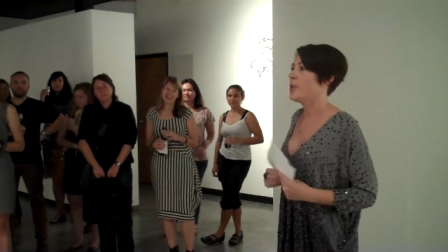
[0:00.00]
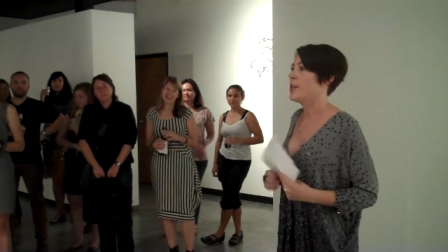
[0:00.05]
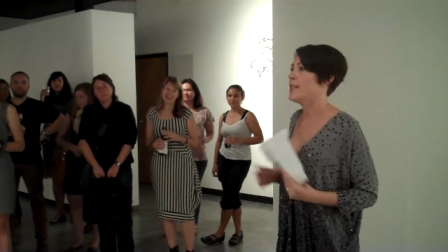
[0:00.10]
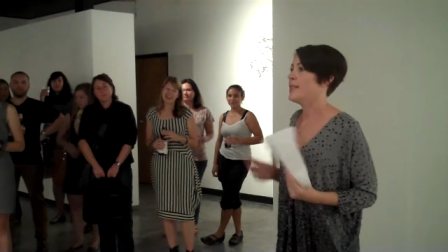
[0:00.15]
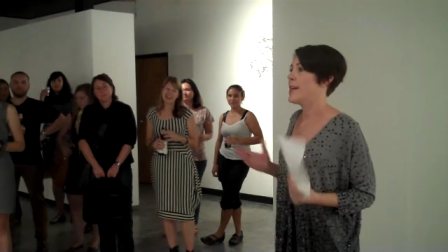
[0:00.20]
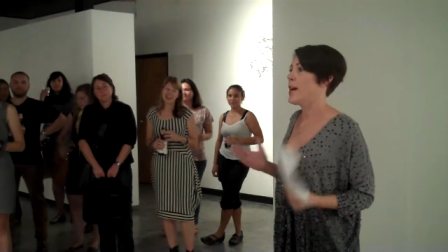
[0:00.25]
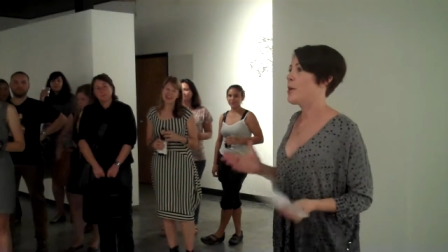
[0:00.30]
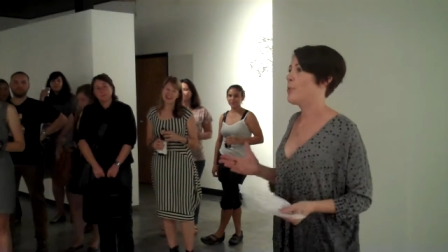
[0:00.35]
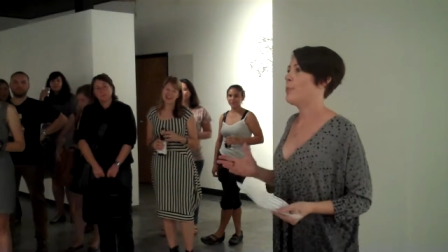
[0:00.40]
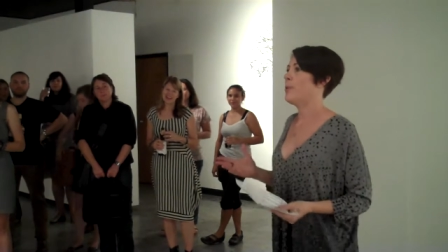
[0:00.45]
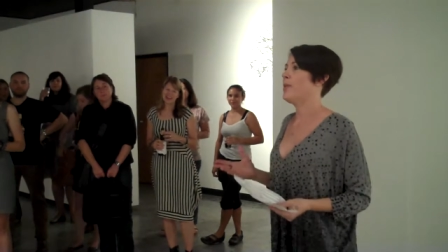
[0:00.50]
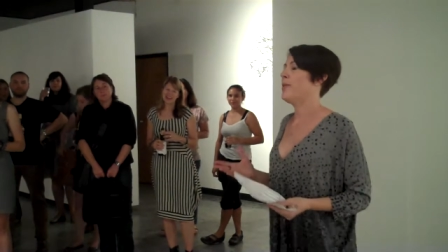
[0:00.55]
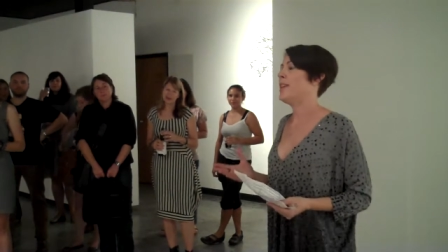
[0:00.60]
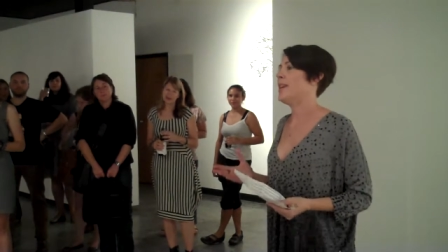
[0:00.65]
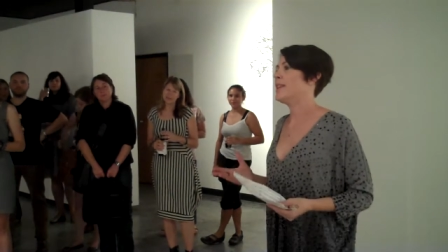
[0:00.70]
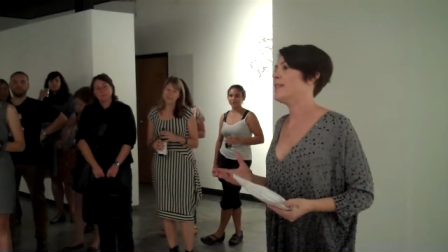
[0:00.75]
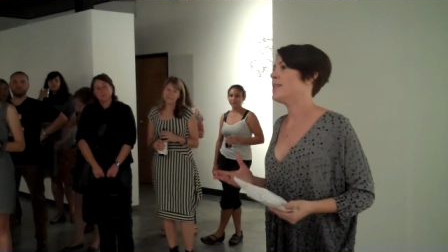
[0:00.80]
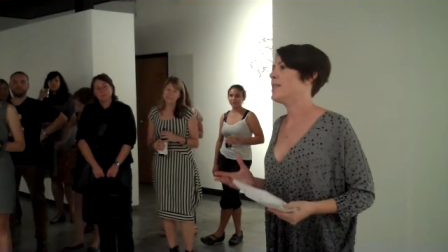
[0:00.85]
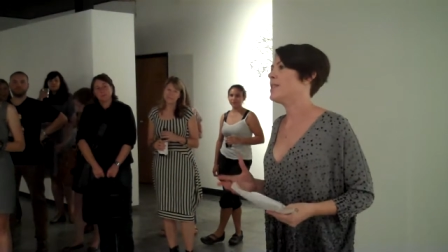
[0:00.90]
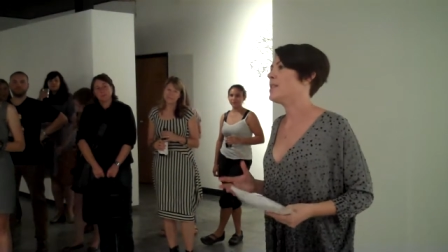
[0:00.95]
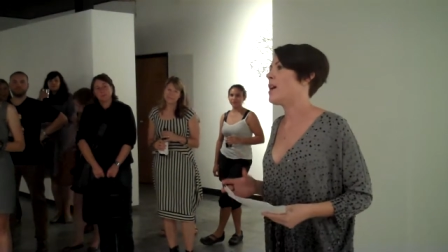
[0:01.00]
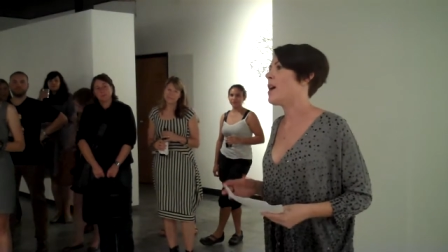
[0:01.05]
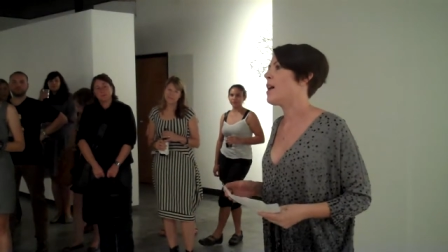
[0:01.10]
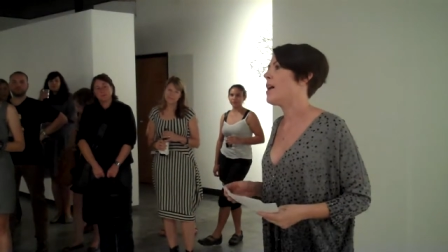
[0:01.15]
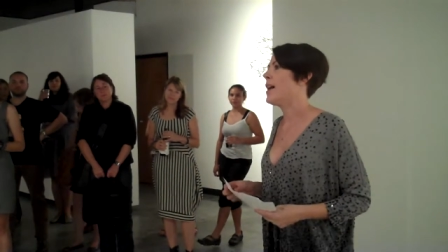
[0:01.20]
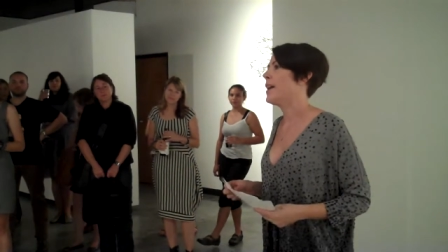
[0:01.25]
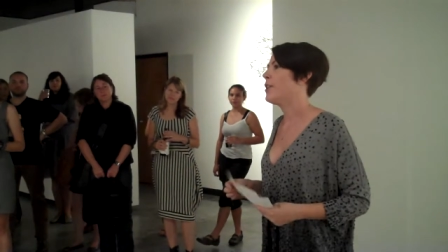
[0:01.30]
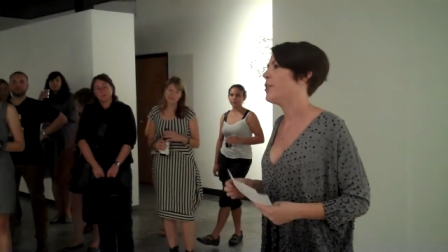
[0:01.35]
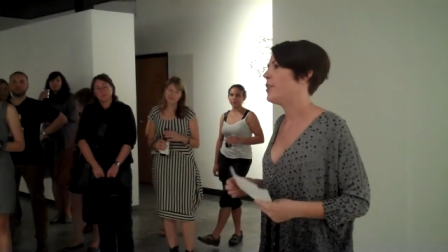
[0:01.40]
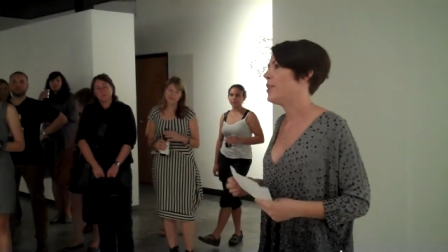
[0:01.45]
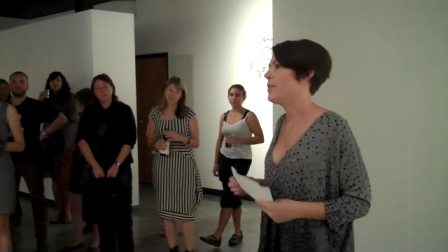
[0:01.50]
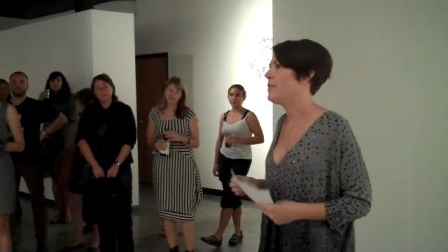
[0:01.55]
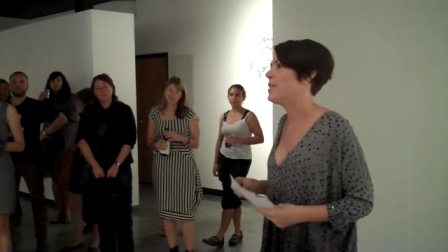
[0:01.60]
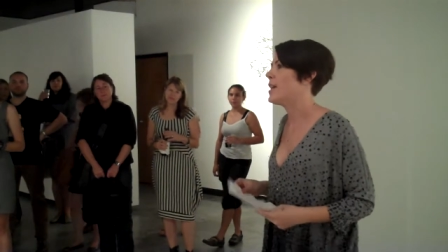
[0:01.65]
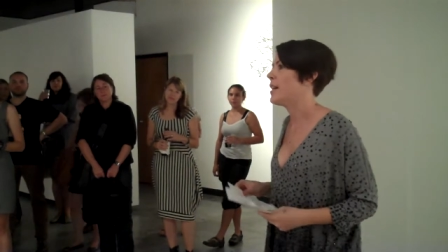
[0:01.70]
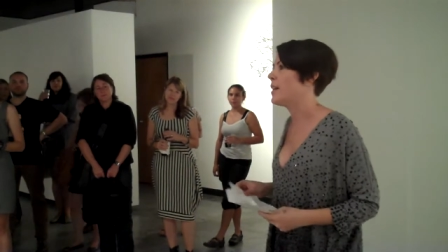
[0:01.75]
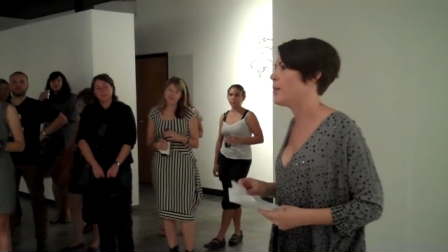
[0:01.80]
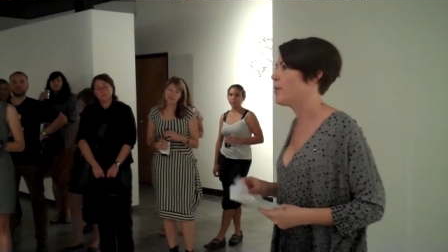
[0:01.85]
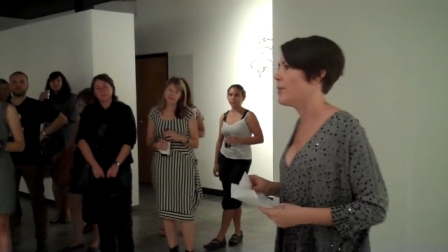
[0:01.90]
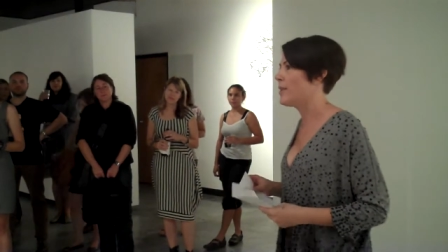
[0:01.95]
for his help with the install. I couldn't have
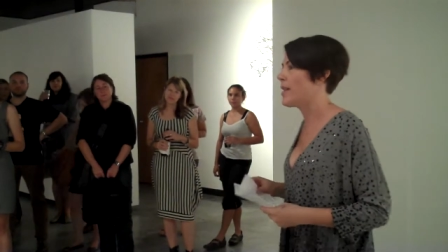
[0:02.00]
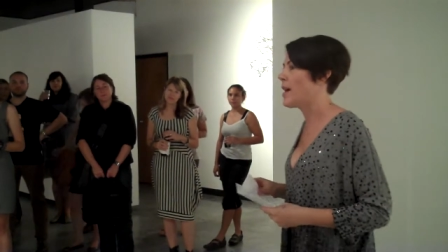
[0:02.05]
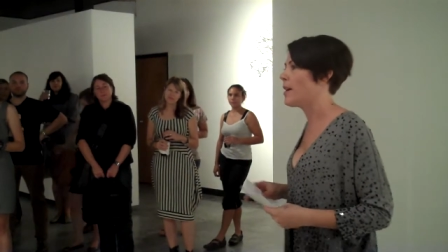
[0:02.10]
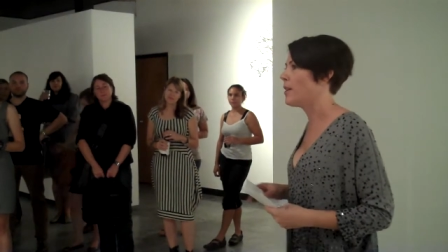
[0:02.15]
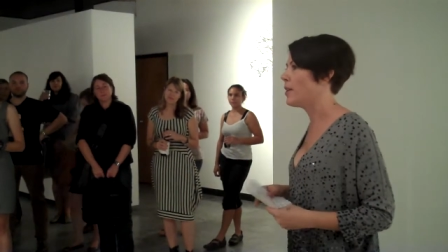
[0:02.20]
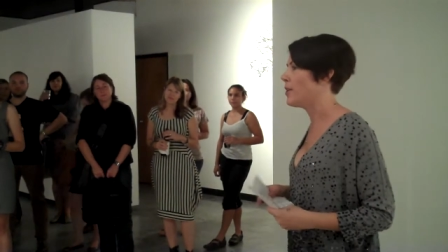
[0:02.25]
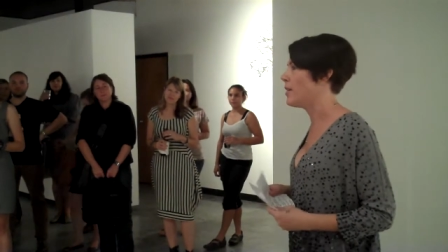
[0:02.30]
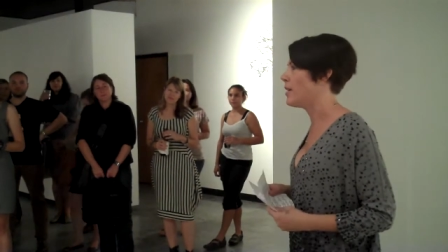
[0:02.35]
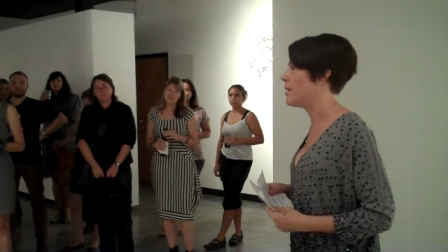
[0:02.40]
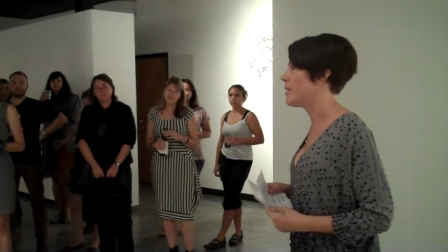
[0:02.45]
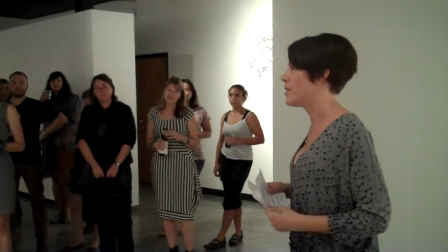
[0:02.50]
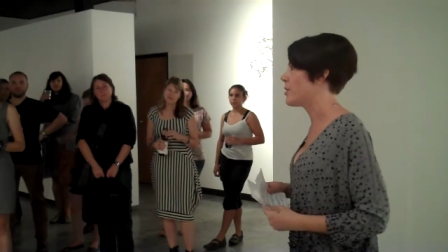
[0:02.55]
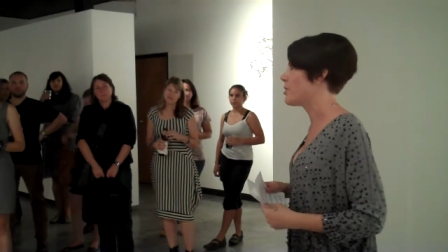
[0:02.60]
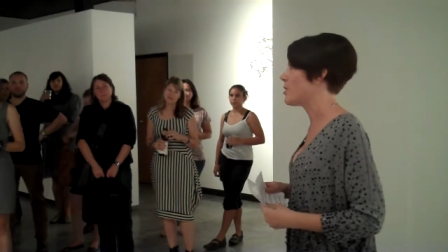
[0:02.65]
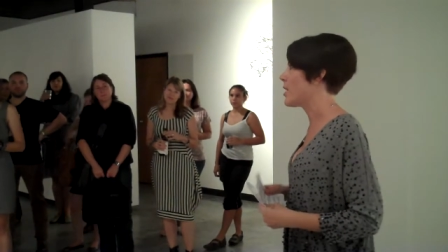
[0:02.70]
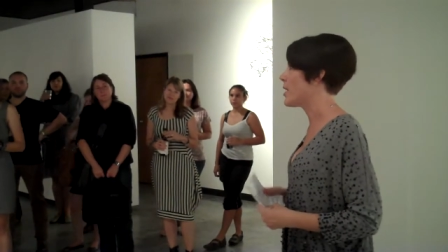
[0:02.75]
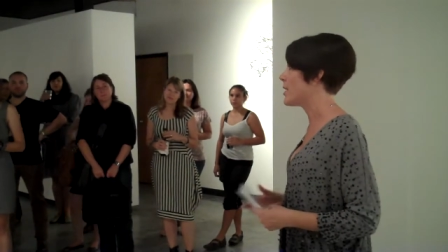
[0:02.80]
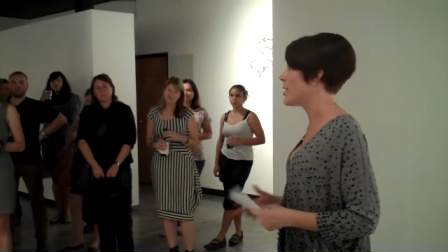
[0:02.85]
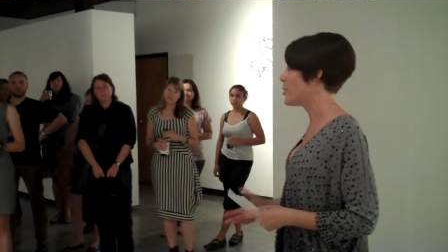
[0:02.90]
done it without you either, Sean,